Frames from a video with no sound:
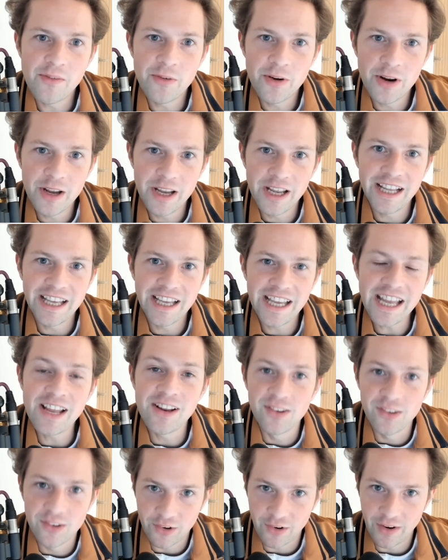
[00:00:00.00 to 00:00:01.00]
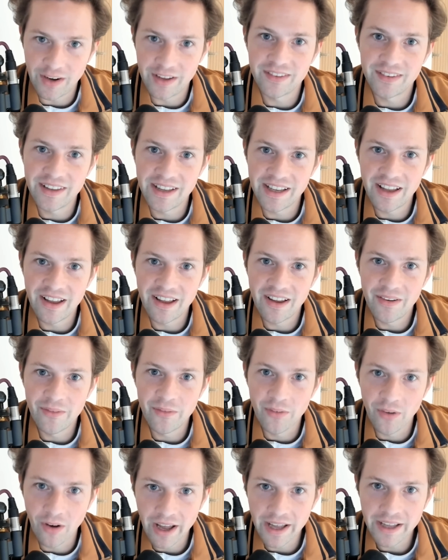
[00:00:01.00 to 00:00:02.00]
really interesting
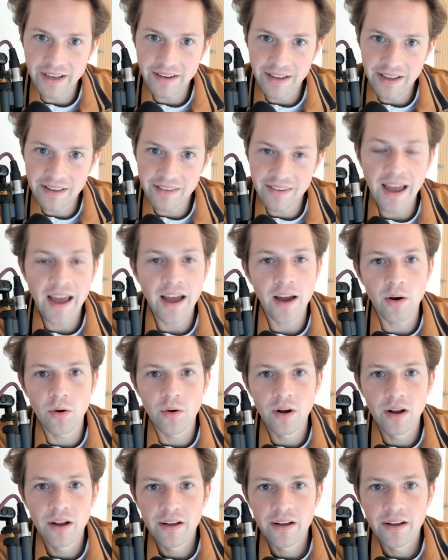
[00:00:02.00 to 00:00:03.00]
ride into how